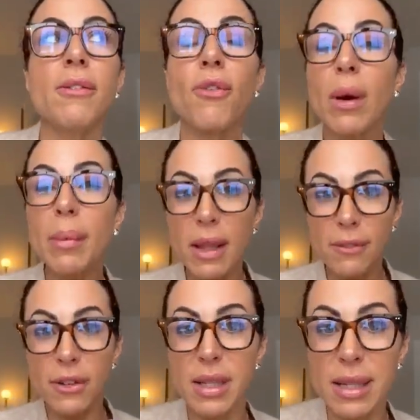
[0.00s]
formula
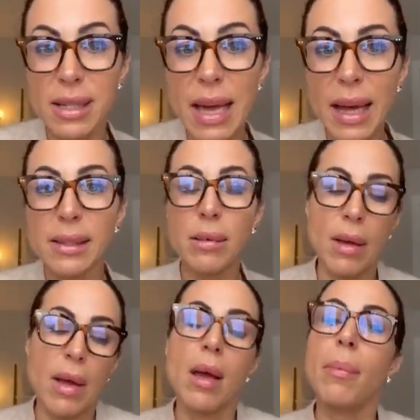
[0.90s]
for success and